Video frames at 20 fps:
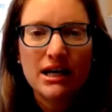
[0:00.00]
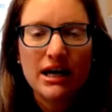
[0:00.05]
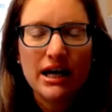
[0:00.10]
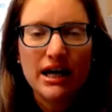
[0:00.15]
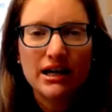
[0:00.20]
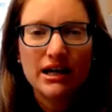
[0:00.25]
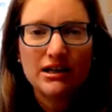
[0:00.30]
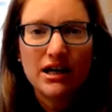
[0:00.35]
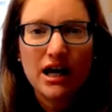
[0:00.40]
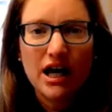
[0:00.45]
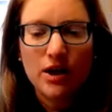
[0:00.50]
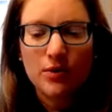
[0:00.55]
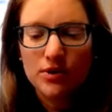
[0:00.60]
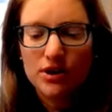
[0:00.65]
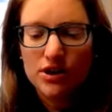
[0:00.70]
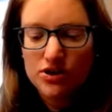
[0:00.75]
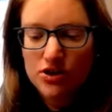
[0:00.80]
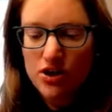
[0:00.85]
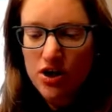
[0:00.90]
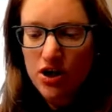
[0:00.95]
and I
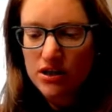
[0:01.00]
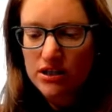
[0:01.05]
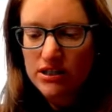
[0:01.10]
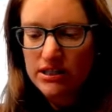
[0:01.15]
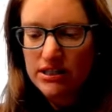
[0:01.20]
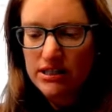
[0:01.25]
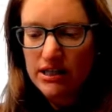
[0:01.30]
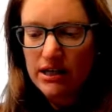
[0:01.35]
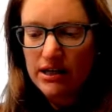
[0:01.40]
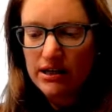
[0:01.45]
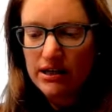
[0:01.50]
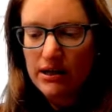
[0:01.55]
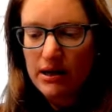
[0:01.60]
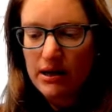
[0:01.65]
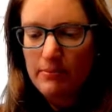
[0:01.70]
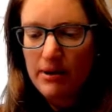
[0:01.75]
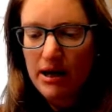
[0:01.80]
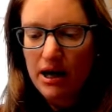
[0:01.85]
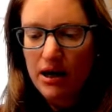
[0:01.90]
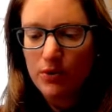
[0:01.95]
want to talk today
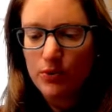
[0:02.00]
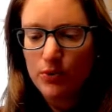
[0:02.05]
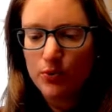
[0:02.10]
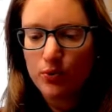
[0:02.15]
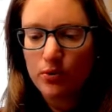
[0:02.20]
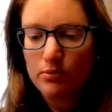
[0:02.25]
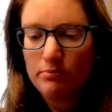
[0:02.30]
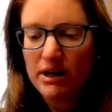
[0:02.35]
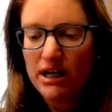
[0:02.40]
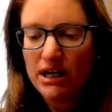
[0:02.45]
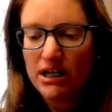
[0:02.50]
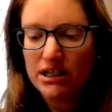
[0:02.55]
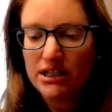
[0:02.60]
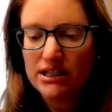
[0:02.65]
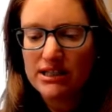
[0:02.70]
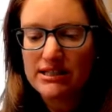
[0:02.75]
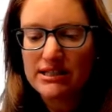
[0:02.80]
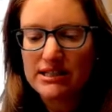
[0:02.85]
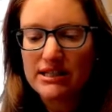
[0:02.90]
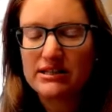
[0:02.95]
about
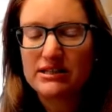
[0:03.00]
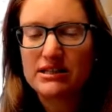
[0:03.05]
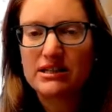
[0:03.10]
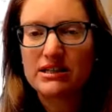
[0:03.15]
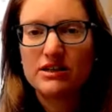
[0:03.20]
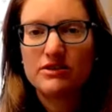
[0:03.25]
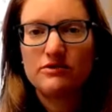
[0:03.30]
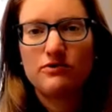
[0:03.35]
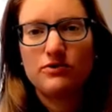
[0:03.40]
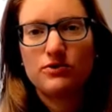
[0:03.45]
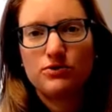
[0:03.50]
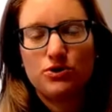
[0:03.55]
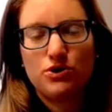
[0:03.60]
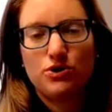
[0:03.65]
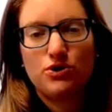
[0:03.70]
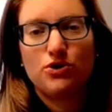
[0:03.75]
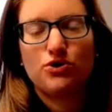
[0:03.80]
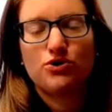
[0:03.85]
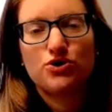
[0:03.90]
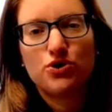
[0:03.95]
remaining sensitive
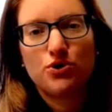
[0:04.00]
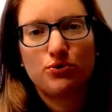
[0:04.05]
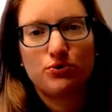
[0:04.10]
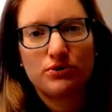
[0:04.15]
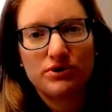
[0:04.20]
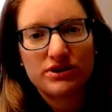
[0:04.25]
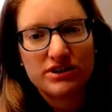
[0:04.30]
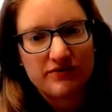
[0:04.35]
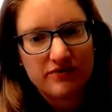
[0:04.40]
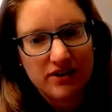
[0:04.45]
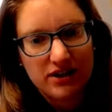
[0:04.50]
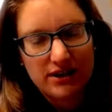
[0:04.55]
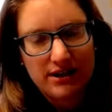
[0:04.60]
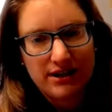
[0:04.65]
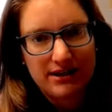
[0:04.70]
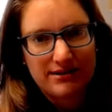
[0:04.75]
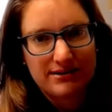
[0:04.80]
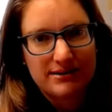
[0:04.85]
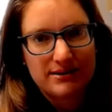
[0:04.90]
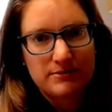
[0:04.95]
to your children's
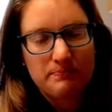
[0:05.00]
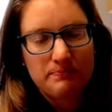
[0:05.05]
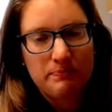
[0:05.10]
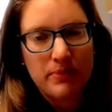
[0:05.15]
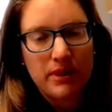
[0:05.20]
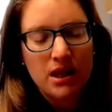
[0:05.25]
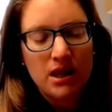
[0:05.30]
feelings.